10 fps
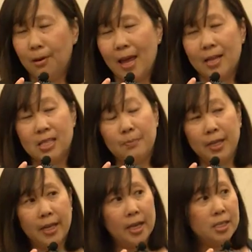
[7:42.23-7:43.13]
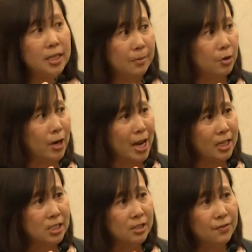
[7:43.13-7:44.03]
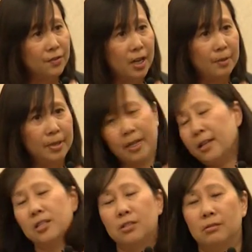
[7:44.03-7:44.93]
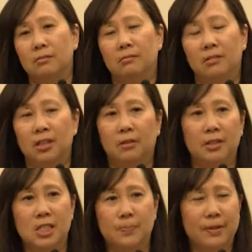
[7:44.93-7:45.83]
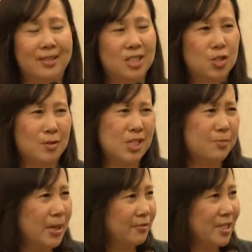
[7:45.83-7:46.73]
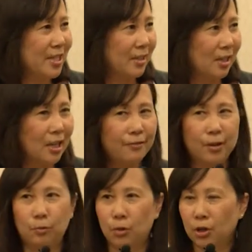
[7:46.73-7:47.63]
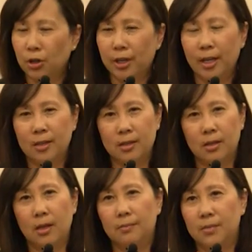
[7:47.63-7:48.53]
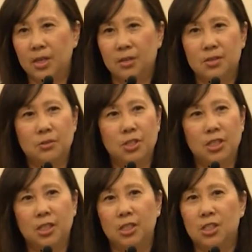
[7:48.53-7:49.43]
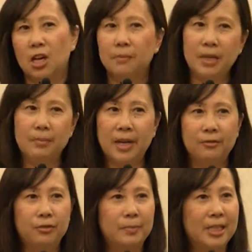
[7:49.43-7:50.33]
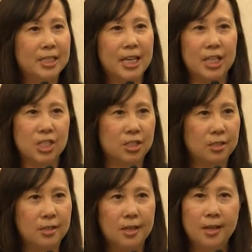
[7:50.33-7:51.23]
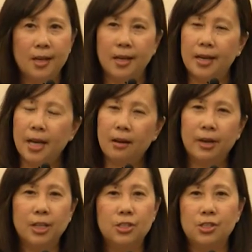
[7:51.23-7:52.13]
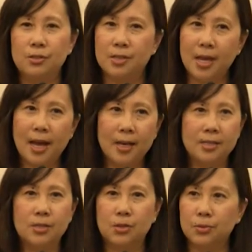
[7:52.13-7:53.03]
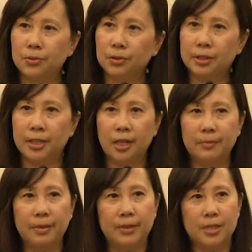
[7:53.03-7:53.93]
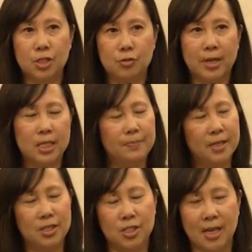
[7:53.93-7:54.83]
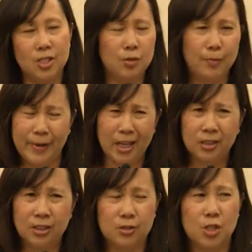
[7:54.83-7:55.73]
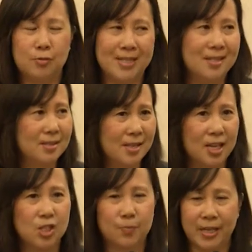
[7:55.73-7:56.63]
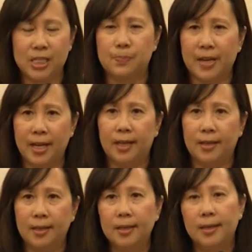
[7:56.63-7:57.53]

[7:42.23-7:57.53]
As I began to get more active, I began to, experience stress from everyday life and work. And, so she taught me mindful meditation and how I could use that as a tool to help me with stress, because we all know, stress exacerbates pain.